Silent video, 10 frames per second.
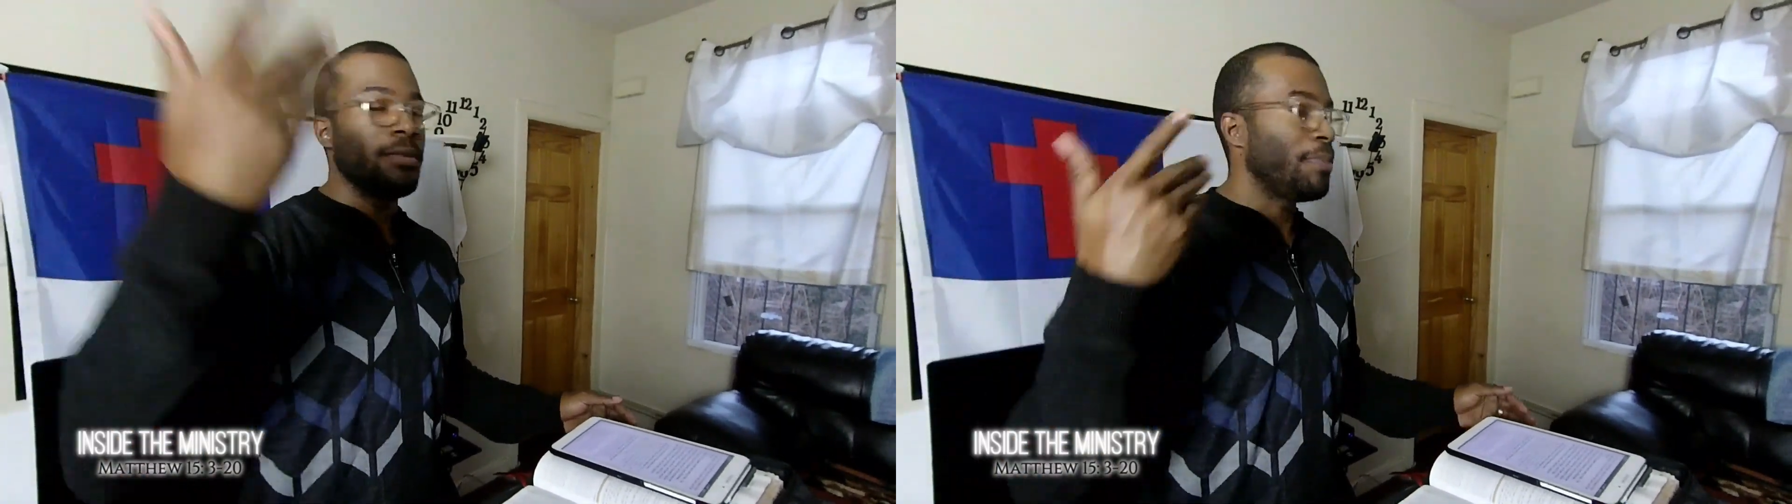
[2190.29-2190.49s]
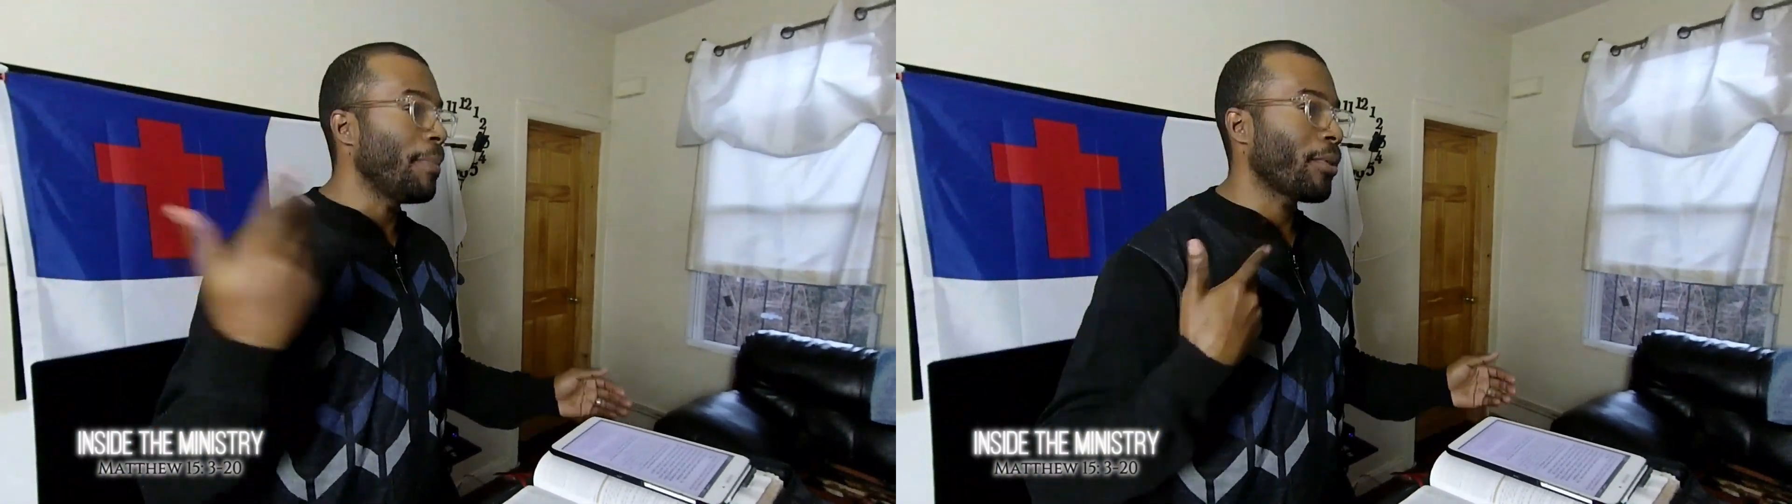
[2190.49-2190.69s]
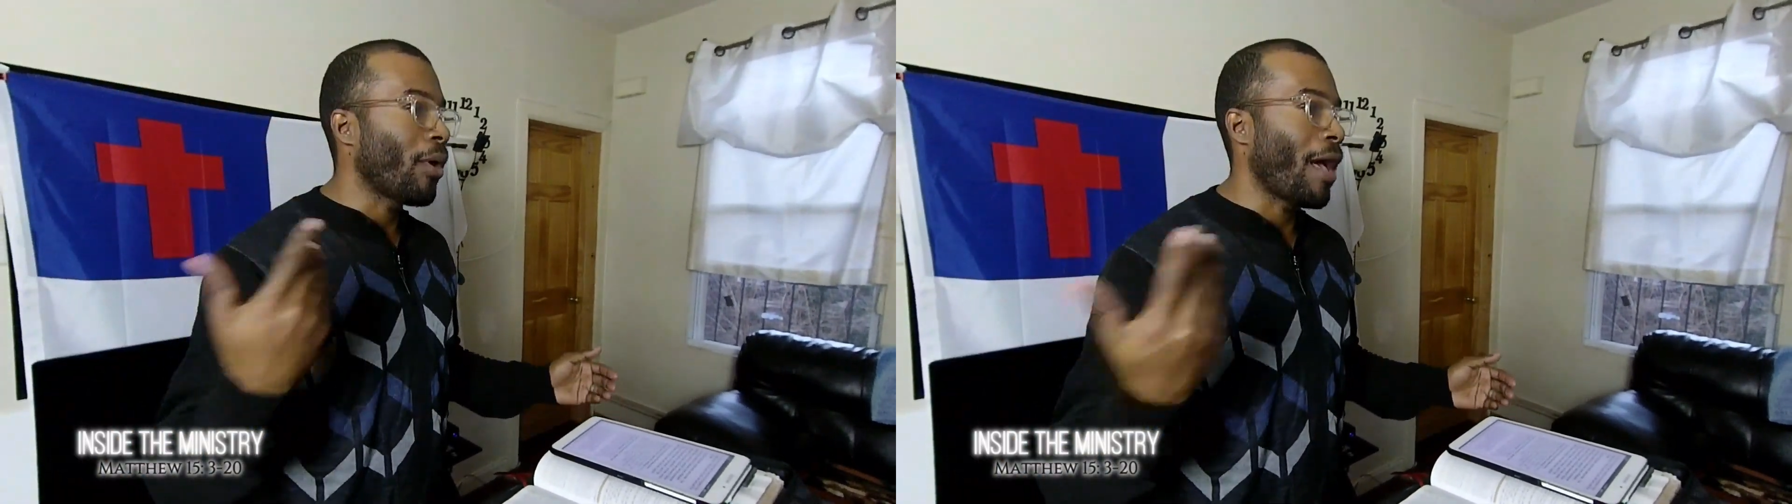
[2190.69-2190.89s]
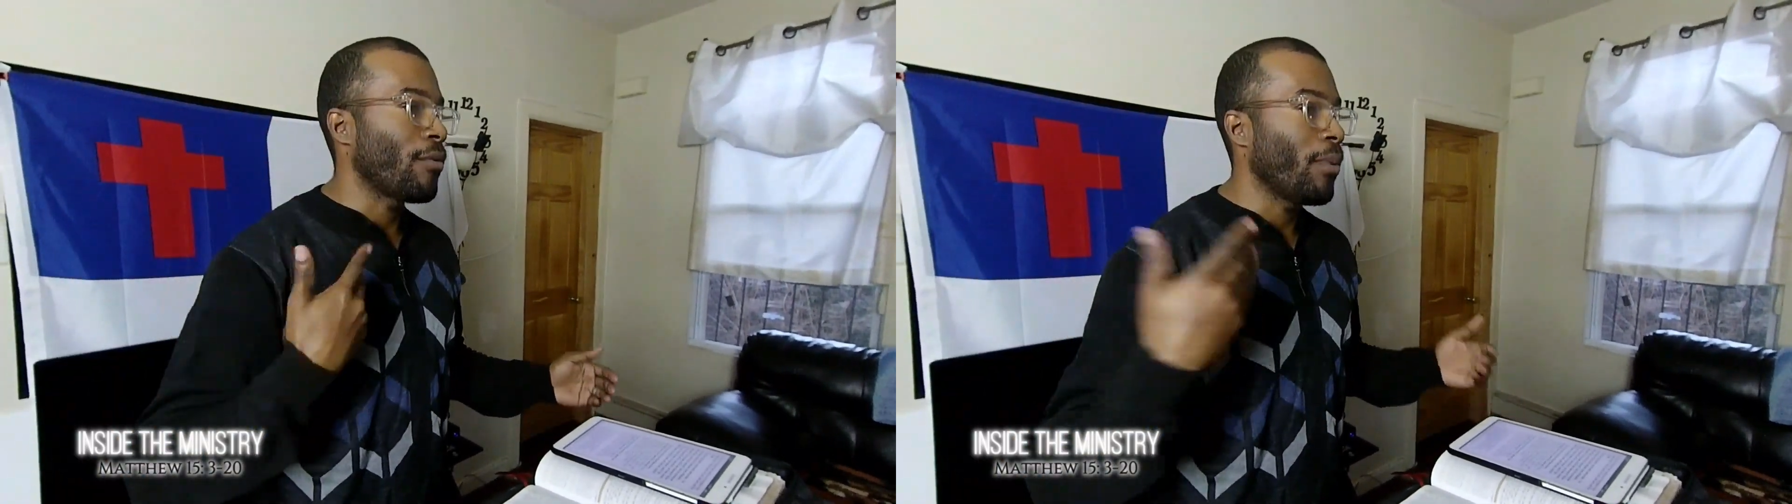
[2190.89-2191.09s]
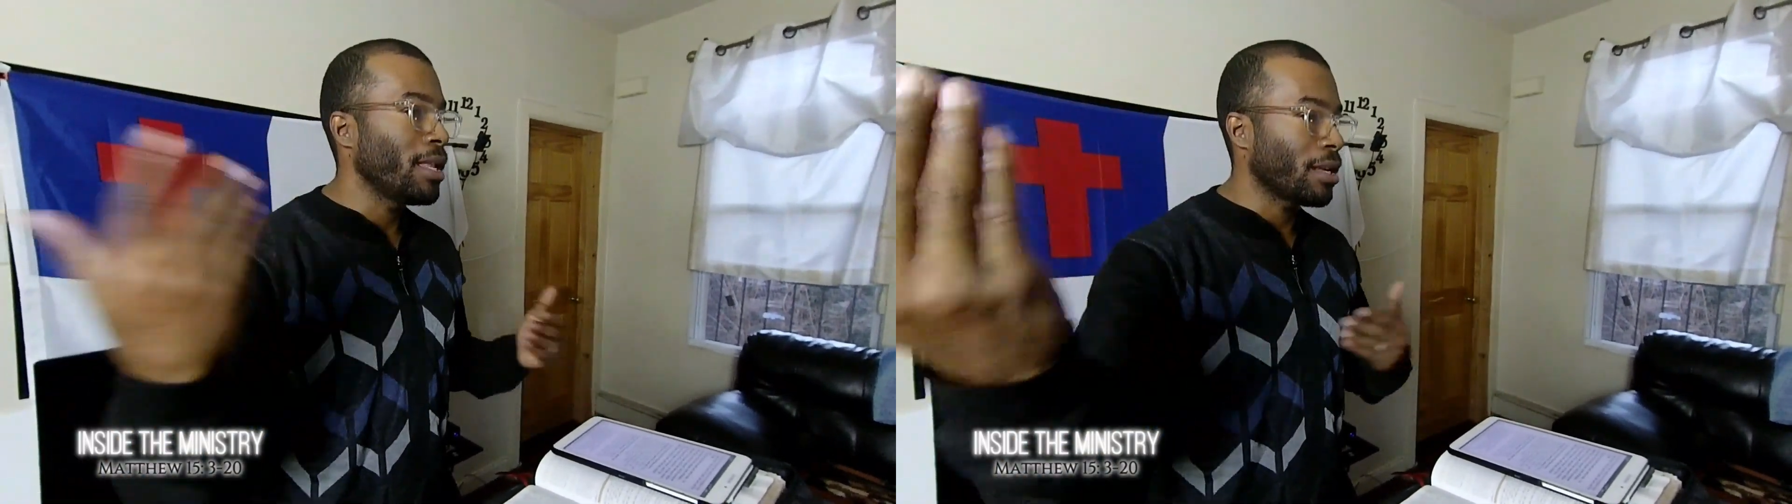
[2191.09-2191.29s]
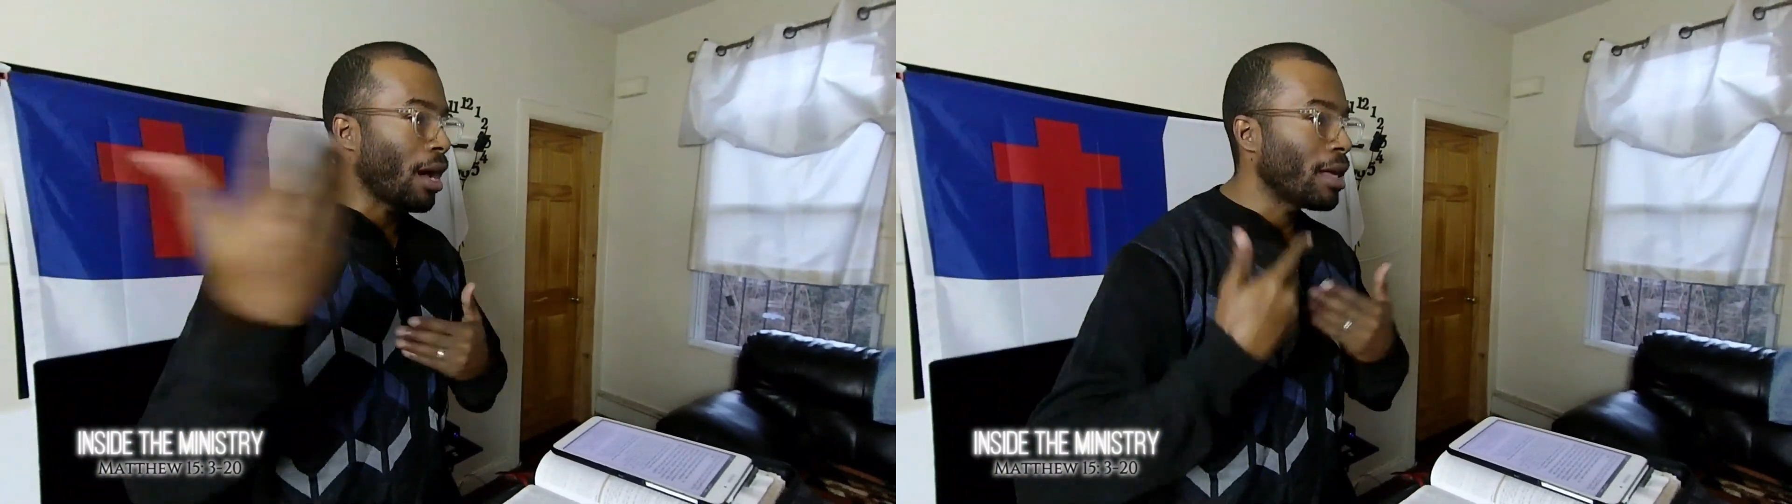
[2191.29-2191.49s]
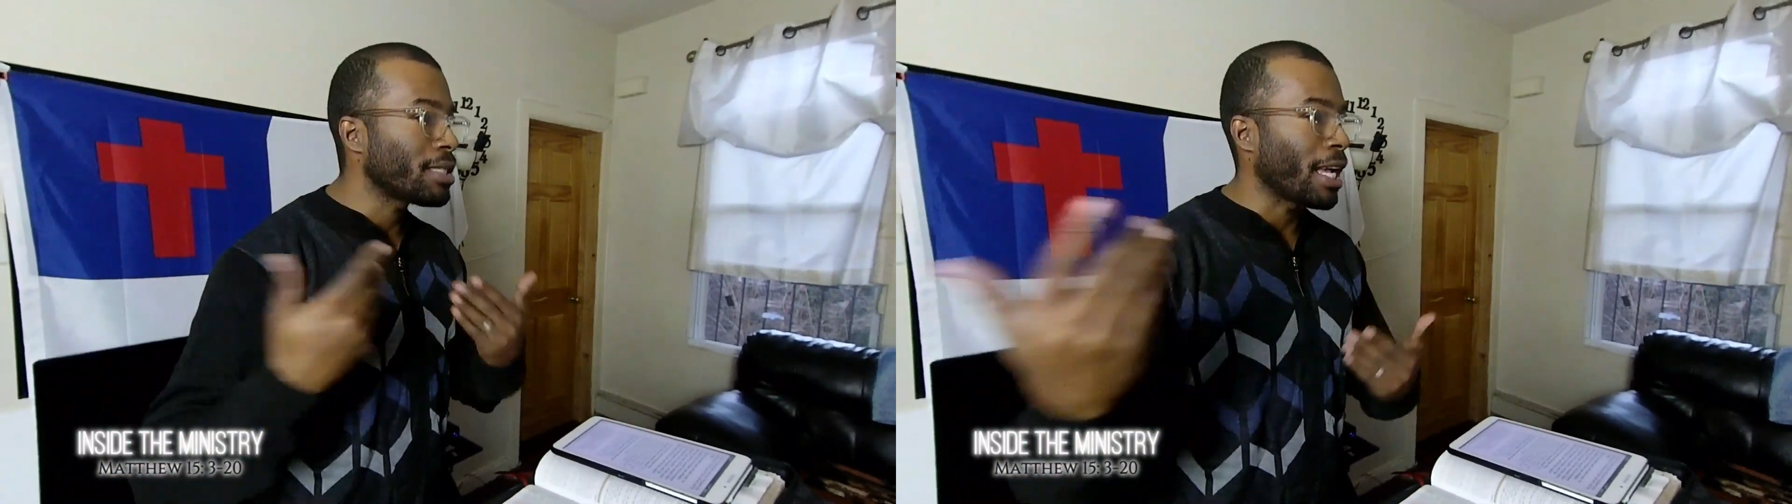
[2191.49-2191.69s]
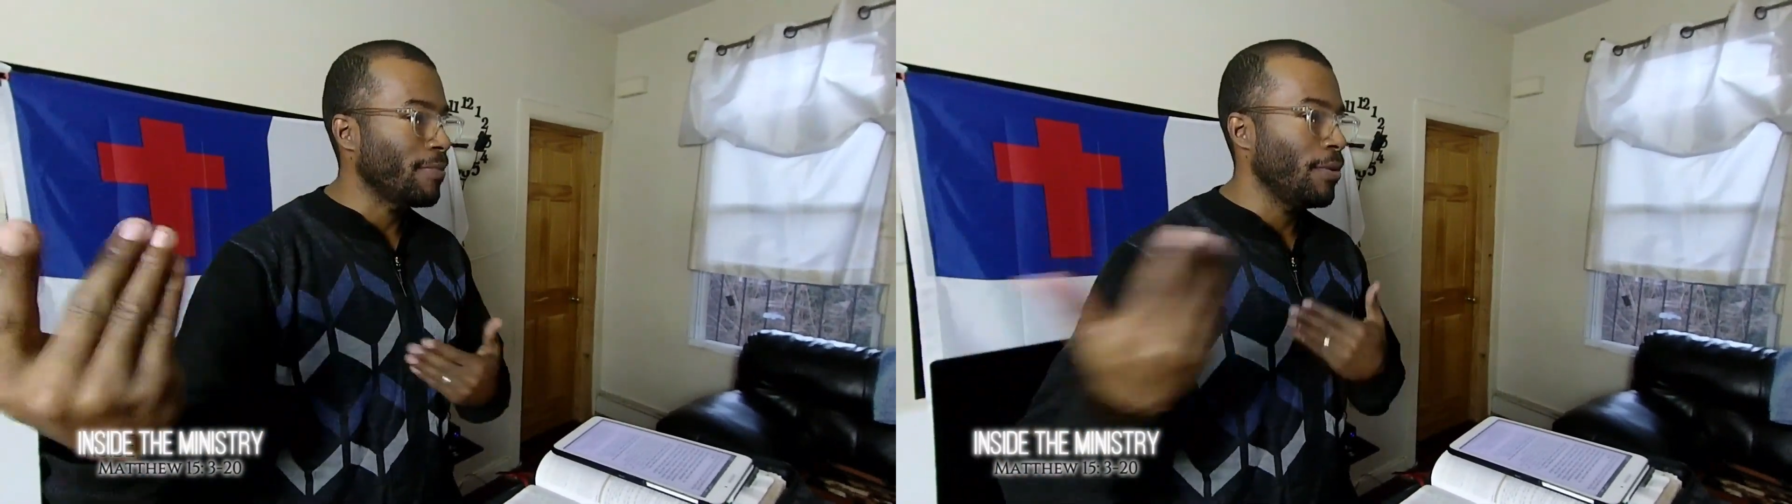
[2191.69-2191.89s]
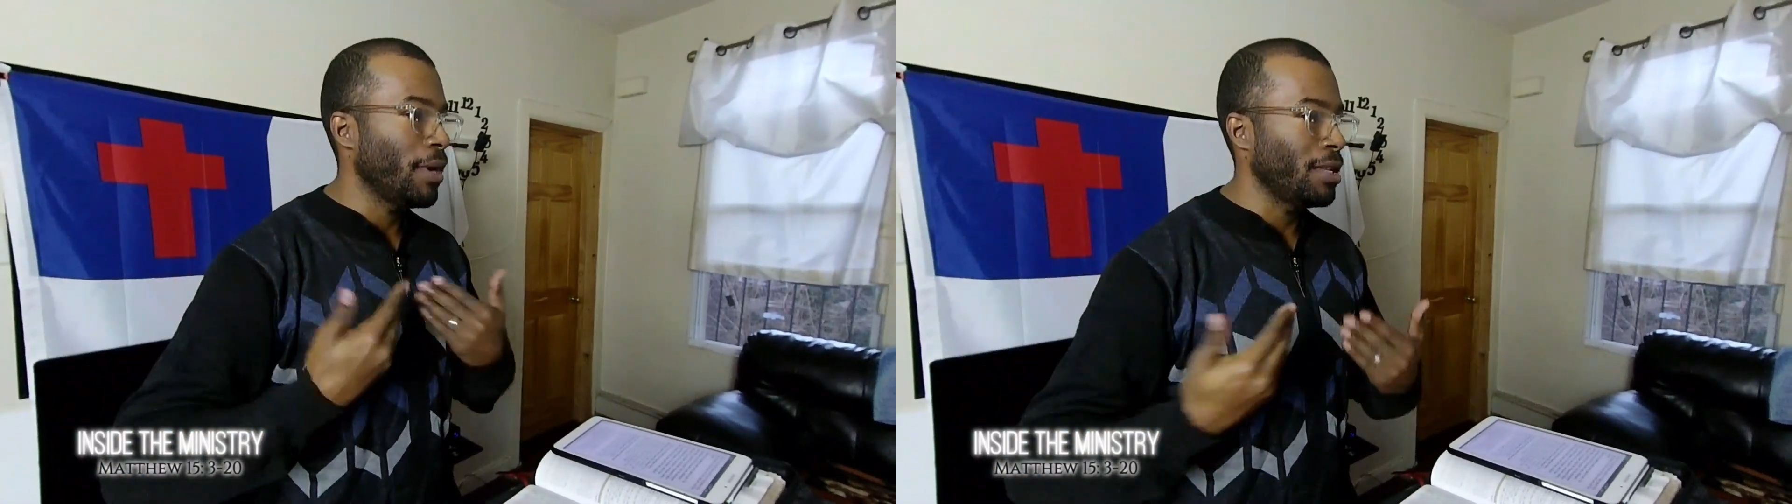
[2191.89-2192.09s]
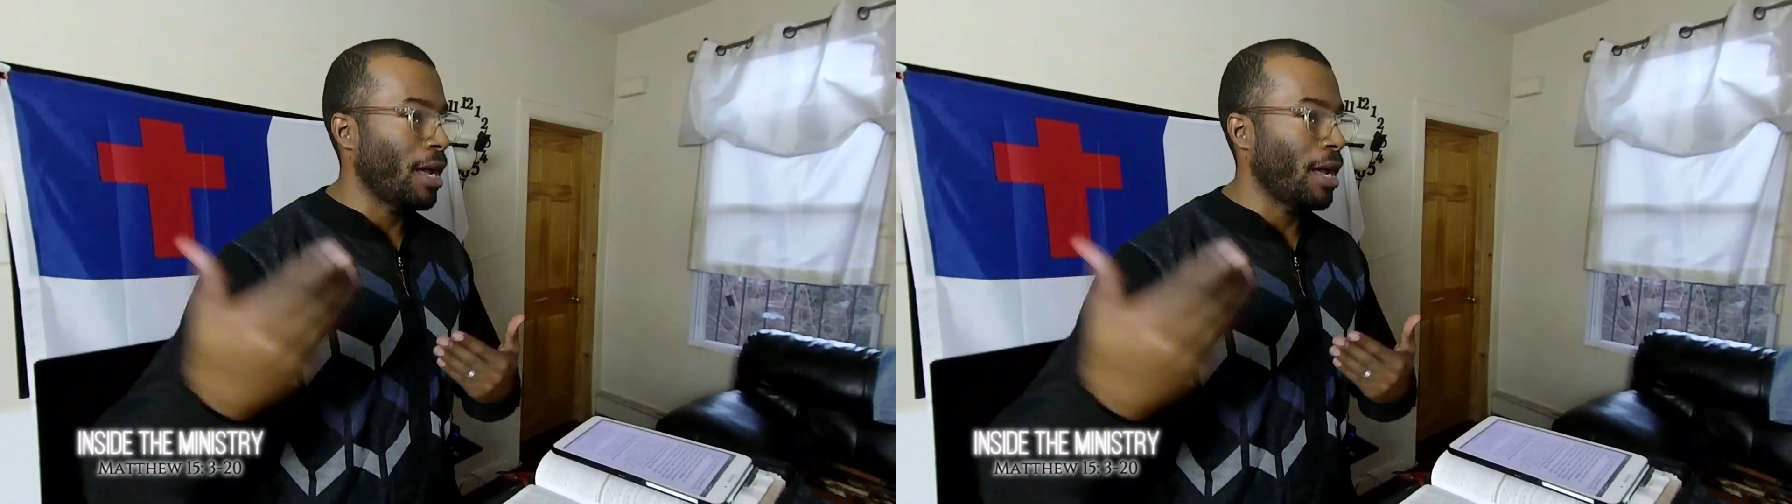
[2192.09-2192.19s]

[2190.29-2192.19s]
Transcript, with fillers: people don't have a way to contact me right